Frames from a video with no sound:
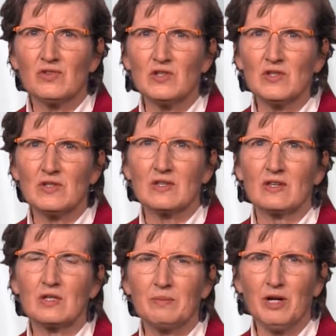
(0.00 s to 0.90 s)
versus
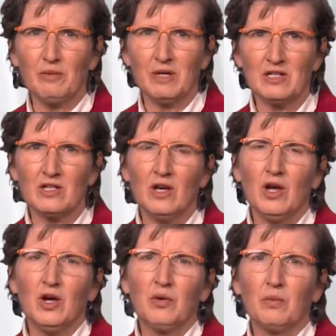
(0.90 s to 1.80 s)
experiment,
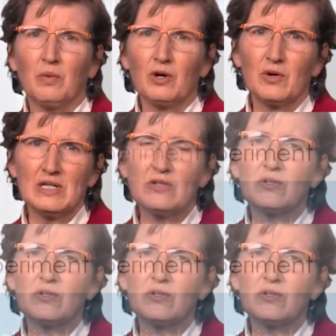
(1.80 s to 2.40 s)
we're going to